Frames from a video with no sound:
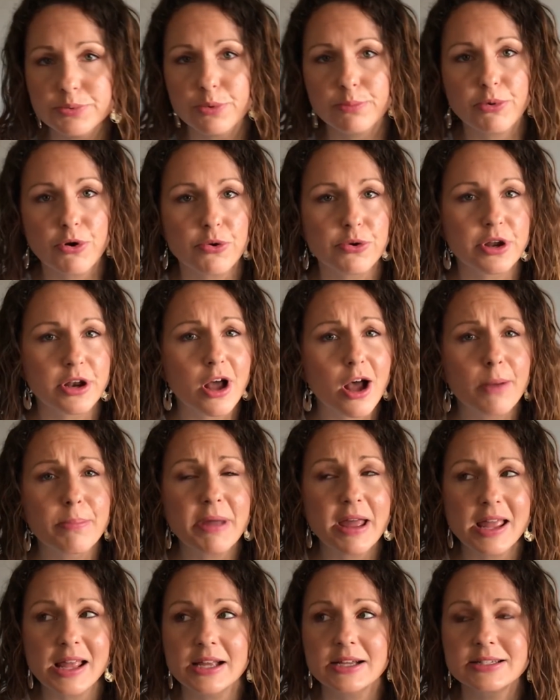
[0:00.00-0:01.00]
were broken up
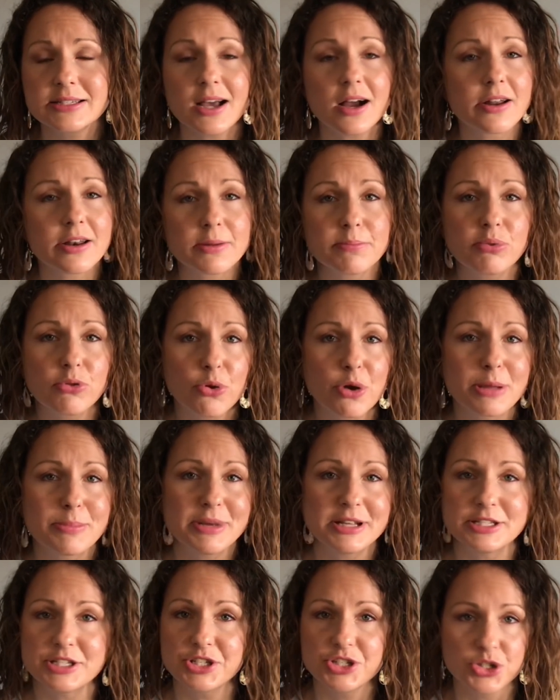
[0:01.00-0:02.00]
and
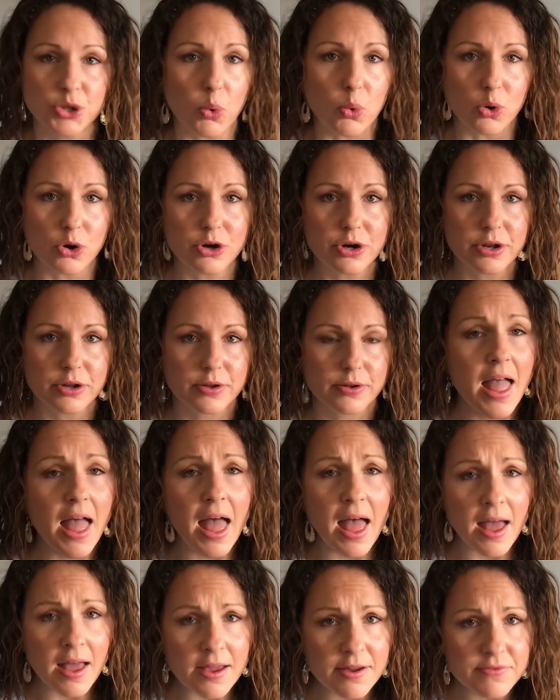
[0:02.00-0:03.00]
unemployment soared.
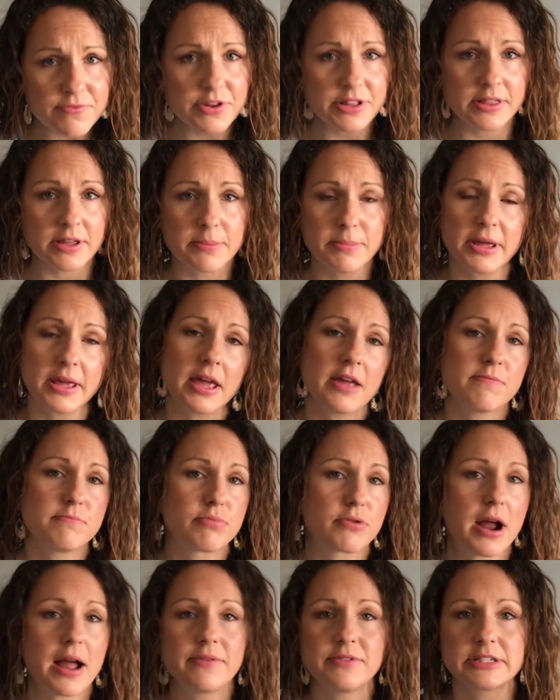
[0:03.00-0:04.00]
Everything became
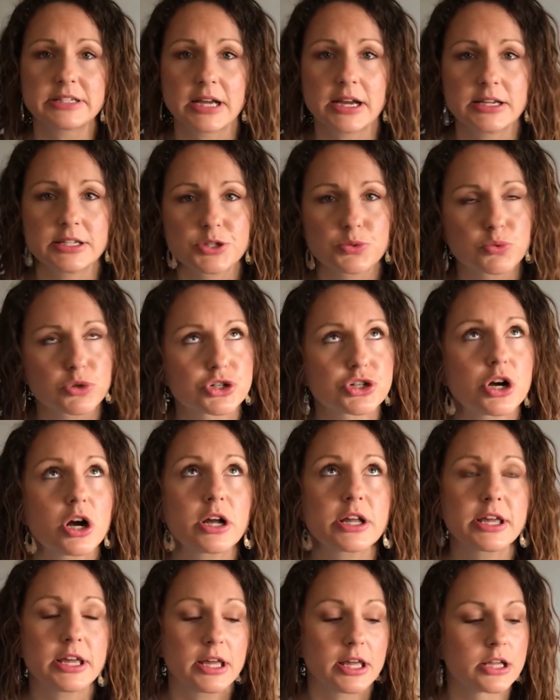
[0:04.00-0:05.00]
privatized. We're
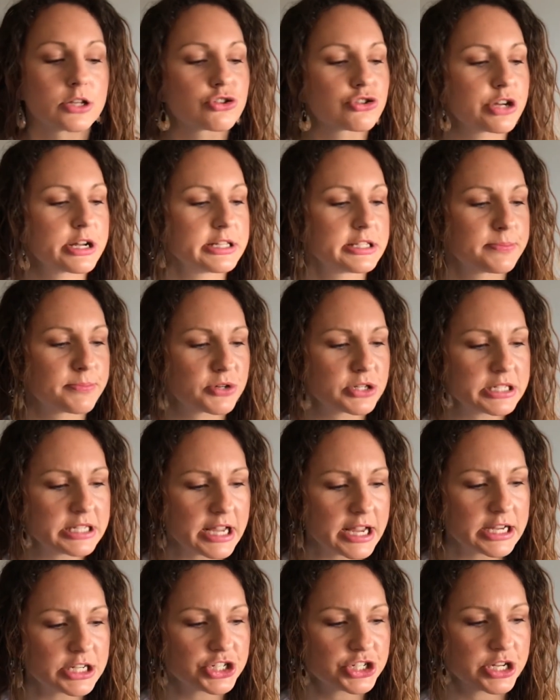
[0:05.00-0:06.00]
talking
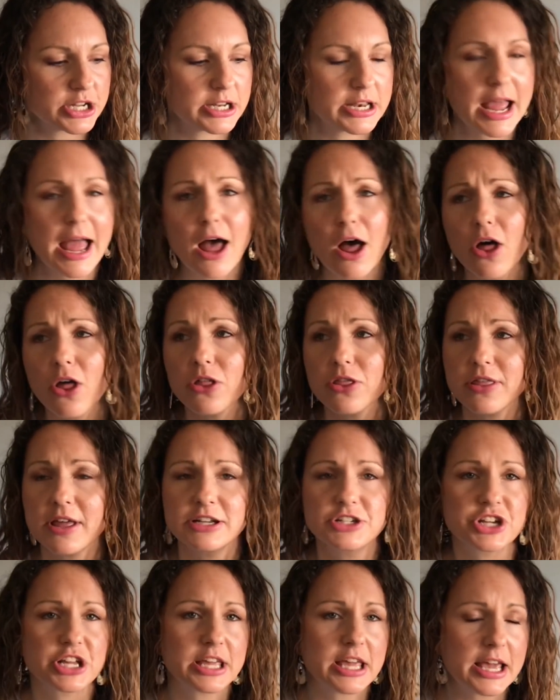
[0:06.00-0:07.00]
transportation, health,
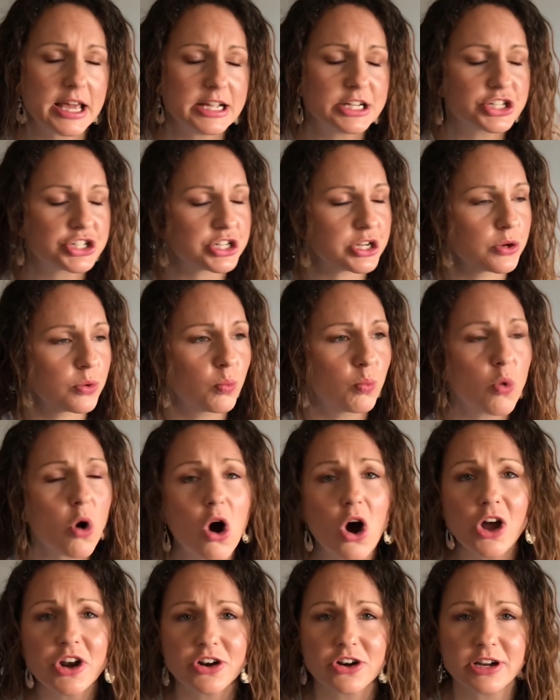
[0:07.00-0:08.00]
education,
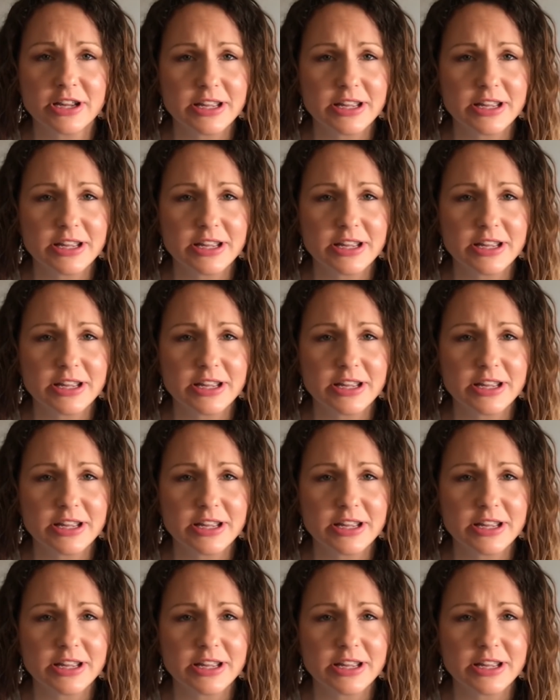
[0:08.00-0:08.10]
water,